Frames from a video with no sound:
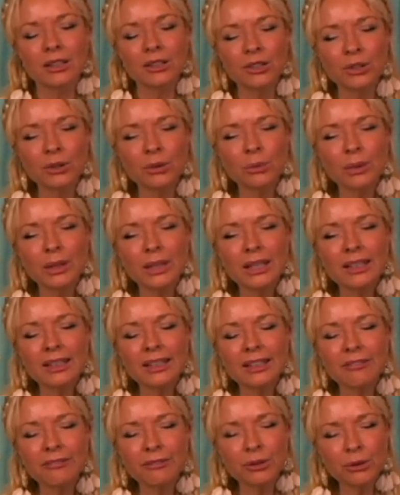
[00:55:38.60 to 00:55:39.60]
You will,
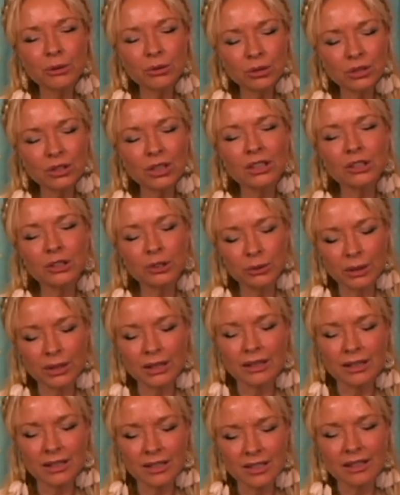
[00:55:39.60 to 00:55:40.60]
if you start
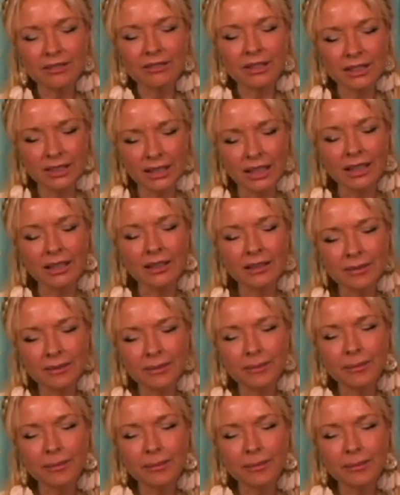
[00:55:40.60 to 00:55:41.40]
doing this every day,